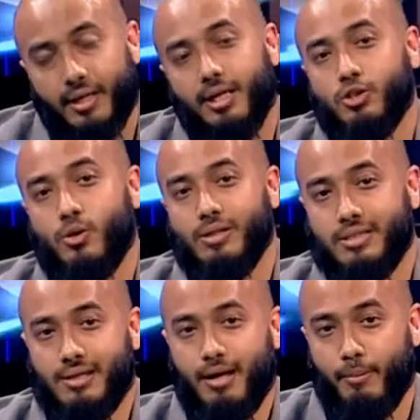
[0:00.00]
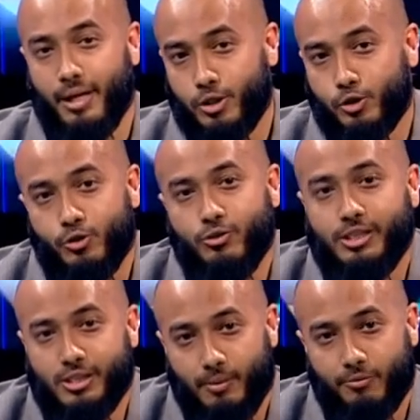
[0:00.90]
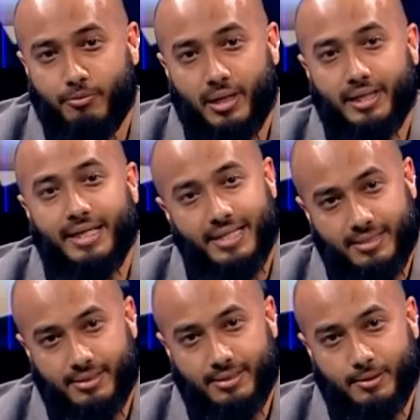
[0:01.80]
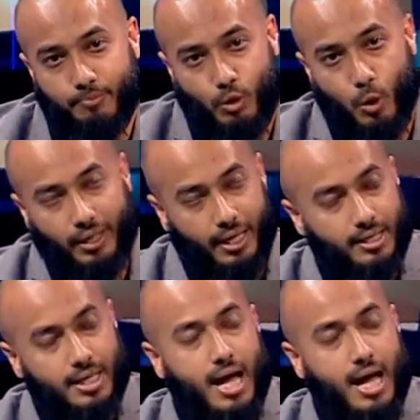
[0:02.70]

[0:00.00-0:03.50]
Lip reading: So I'll start by introducing some of my guests, okay.